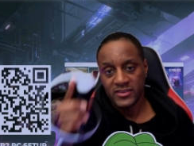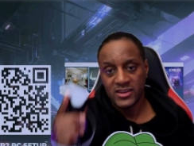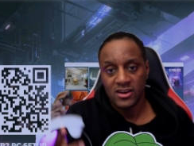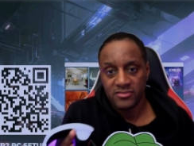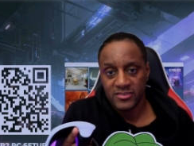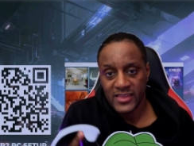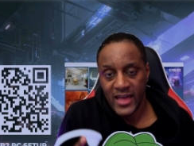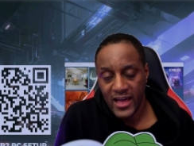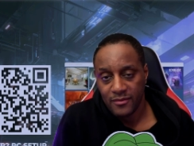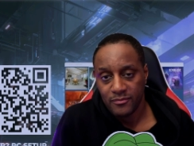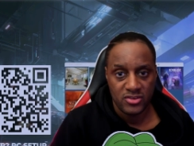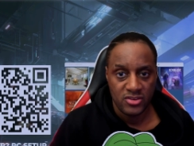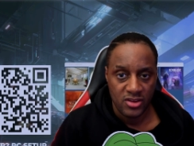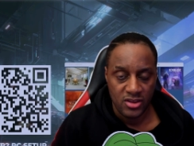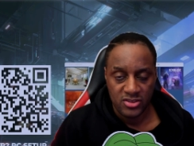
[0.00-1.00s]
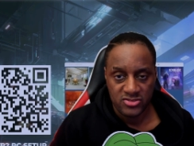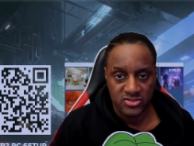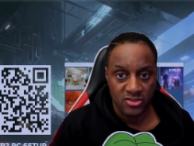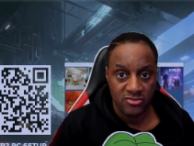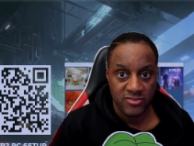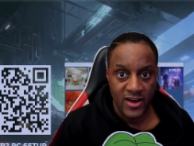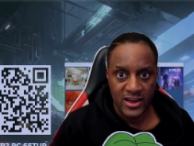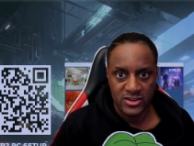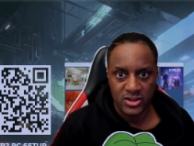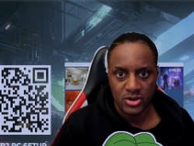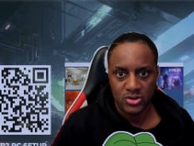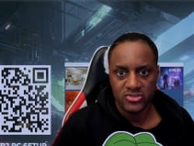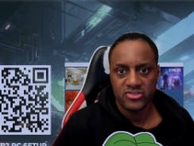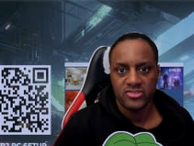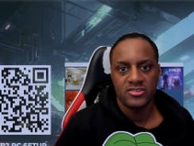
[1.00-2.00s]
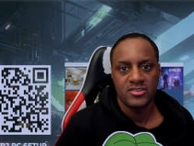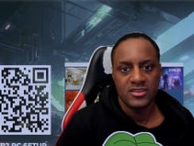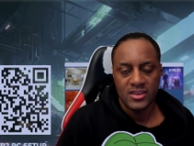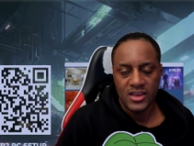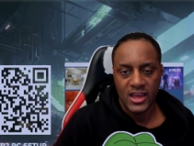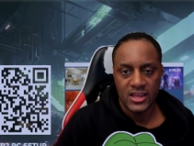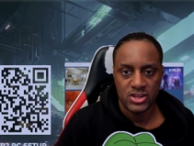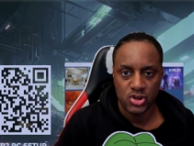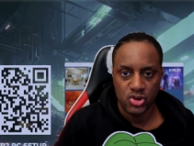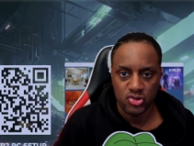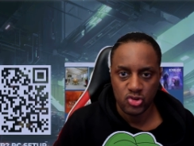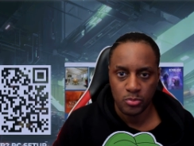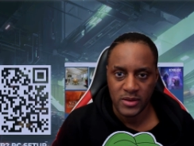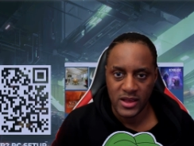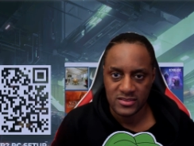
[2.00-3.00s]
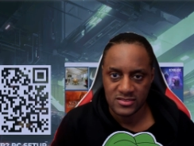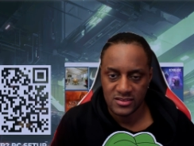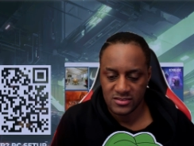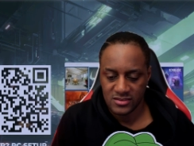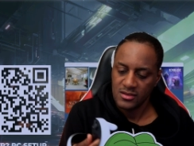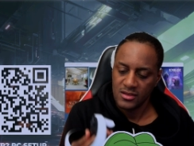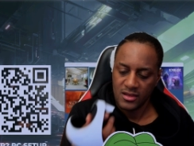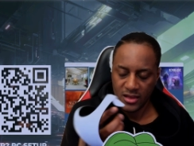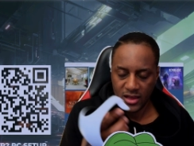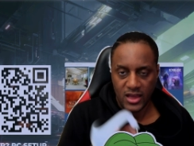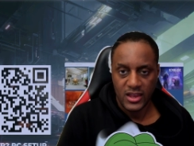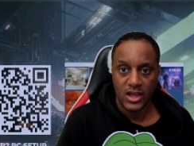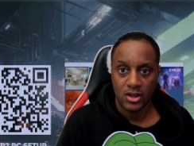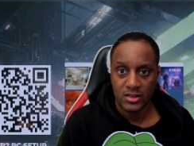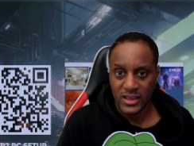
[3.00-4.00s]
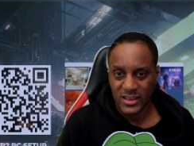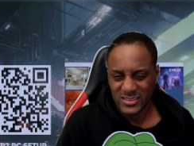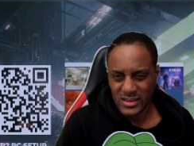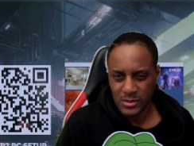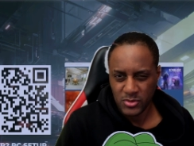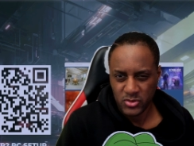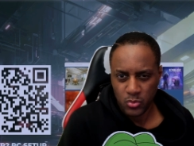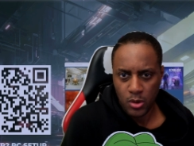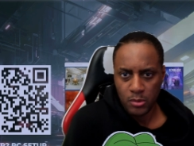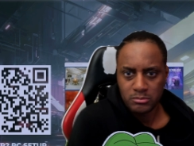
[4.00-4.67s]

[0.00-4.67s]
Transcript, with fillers: for that. So find those in the usual places and I'll link to them as well.